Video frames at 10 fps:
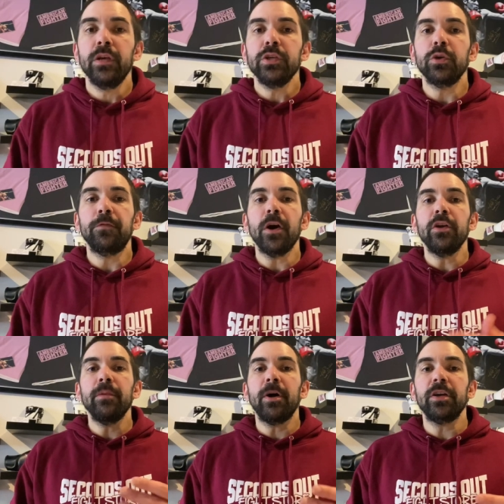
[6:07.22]
So if you're
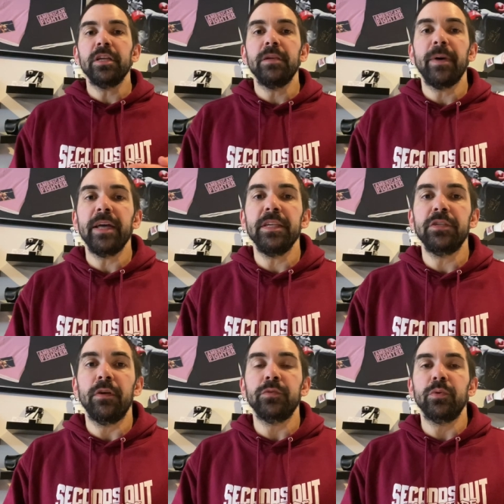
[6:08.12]
in the market to buy these
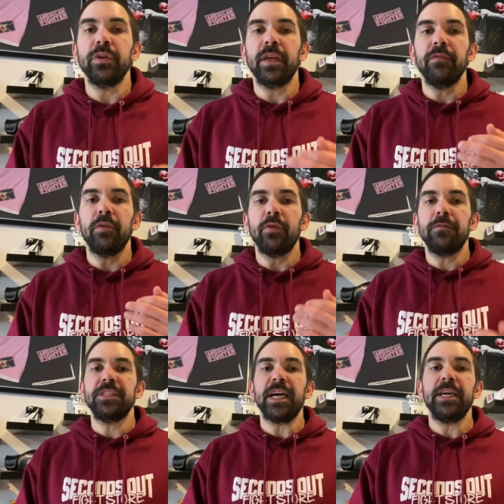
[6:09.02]
gloves, we're going to give you a rough
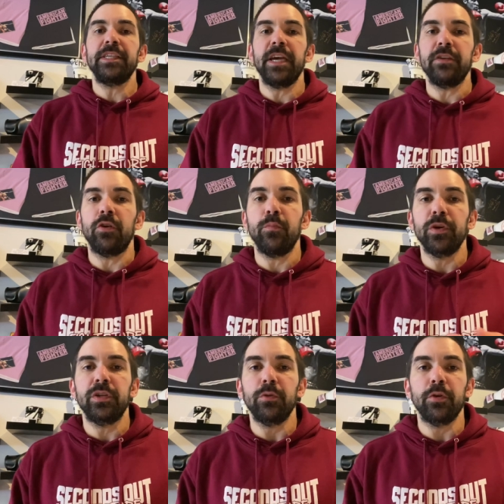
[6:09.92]
size guide on
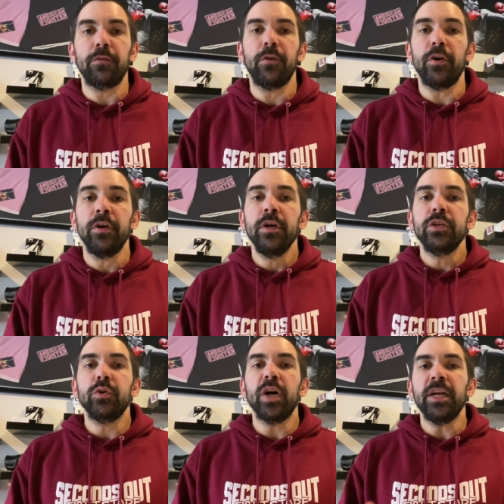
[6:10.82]
what to look for.
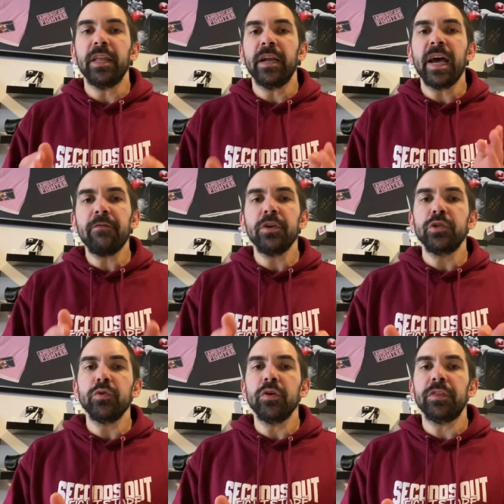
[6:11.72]
So an average
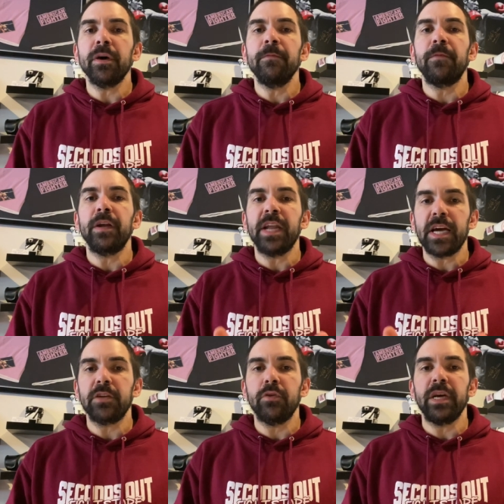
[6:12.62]
rule of thumb for an
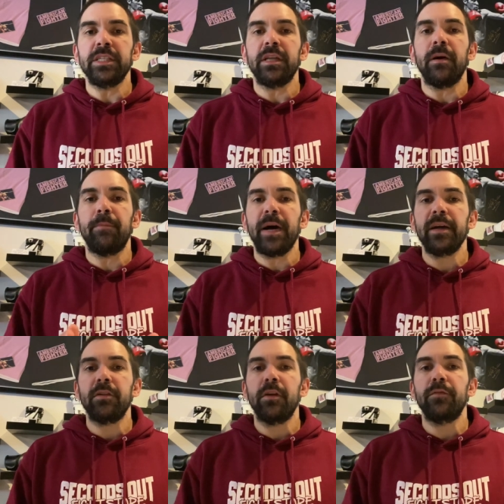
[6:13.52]
adult is that a bag
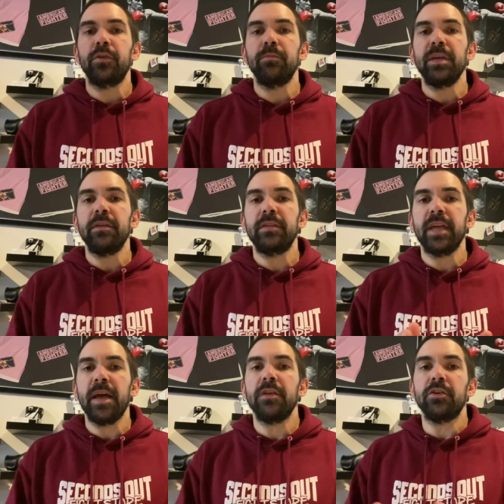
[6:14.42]
glove could be
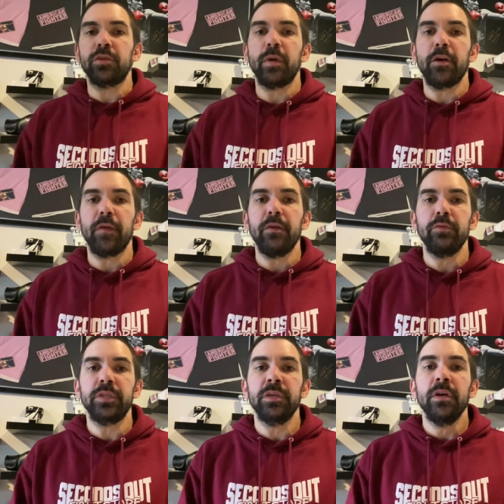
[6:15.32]
10 or 12 ounce,